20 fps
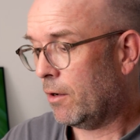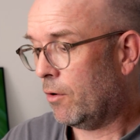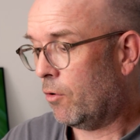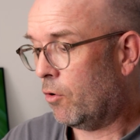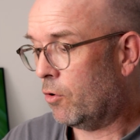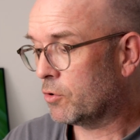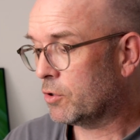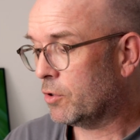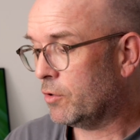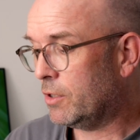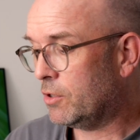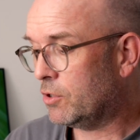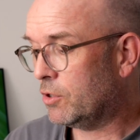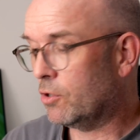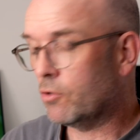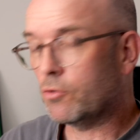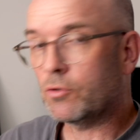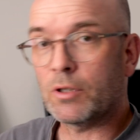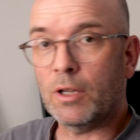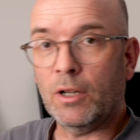also he
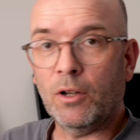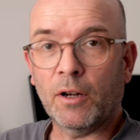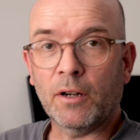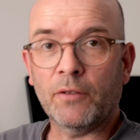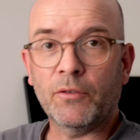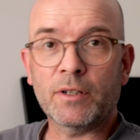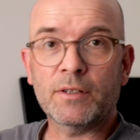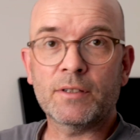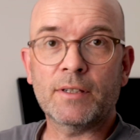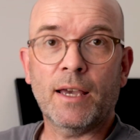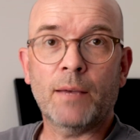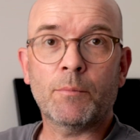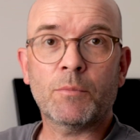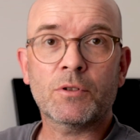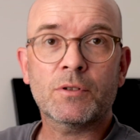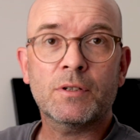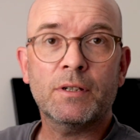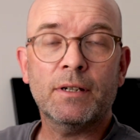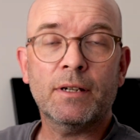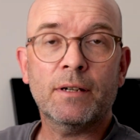shows a lot of
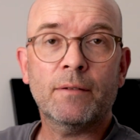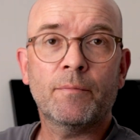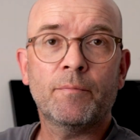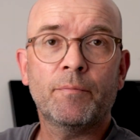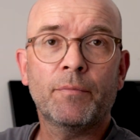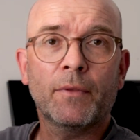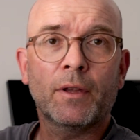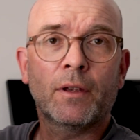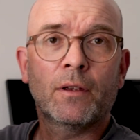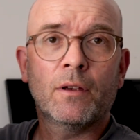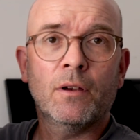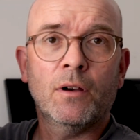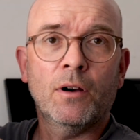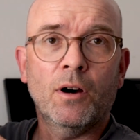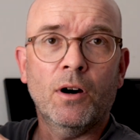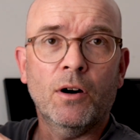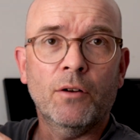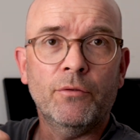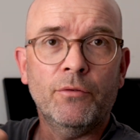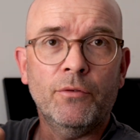examples here
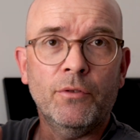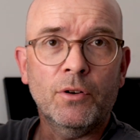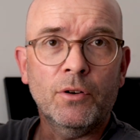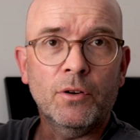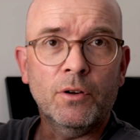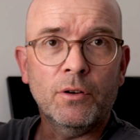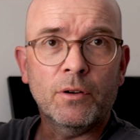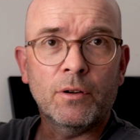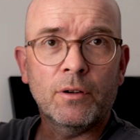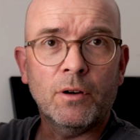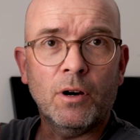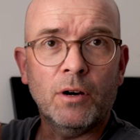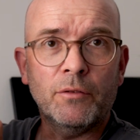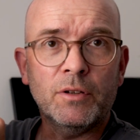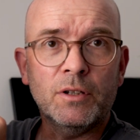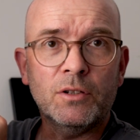of